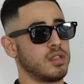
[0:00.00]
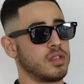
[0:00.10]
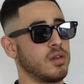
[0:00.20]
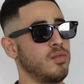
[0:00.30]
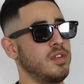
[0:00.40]

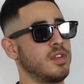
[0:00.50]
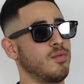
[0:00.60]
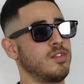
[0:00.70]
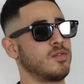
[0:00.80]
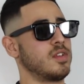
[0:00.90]
Can we, can
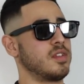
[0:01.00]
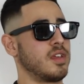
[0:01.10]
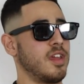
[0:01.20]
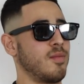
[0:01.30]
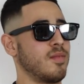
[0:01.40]
we switch the
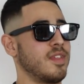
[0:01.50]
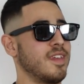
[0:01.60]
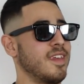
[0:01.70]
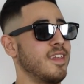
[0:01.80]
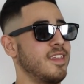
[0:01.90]
game?
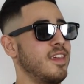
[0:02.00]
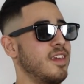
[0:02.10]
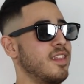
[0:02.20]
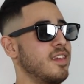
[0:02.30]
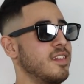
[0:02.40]
Yeah,
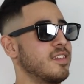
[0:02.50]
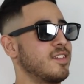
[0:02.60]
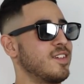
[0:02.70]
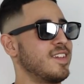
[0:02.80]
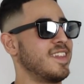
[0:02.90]
I think that's a
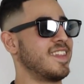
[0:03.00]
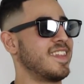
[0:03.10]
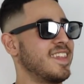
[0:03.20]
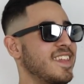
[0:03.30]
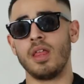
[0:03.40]
good.
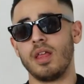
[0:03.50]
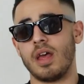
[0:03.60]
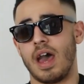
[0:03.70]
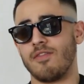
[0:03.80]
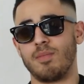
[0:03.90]

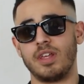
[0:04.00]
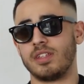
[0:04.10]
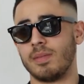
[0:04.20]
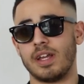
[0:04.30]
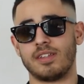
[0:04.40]
I haven't played
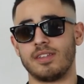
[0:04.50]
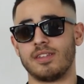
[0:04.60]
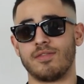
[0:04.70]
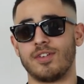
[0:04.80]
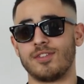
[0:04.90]
Smash since
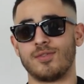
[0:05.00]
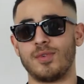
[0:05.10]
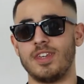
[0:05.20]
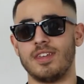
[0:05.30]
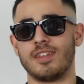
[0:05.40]
the first
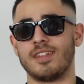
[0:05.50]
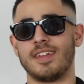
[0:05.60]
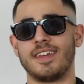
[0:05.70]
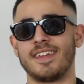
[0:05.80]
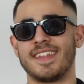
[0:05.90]
Wii.
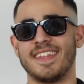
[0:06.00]
Like,